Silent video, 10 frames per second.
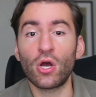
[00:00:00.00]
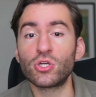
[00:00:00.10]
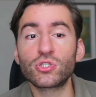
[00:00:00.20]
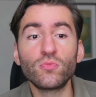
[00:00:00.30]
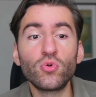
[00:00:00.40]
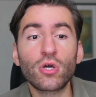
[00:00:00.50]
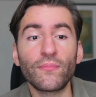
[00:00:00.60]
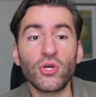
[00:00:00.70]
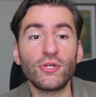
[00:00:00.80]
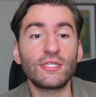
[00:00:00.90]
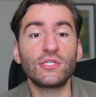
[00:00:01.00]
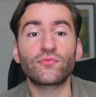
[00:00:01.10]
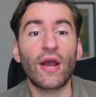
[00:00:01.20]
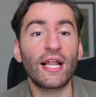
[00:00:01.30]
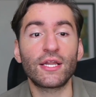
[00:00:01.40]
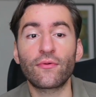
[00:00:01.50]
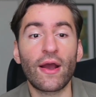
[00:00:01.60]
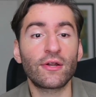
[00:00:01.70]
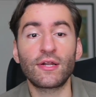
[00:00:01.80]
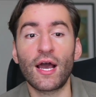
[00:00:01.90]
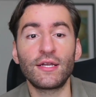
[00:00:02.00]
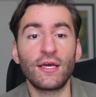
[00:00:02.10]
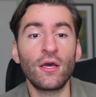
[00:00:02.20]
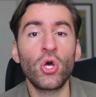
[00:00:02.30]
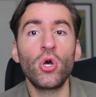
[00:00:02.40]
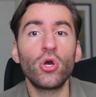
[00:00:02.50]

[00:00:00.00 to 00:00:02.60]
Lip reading: small communities rallying around an idea.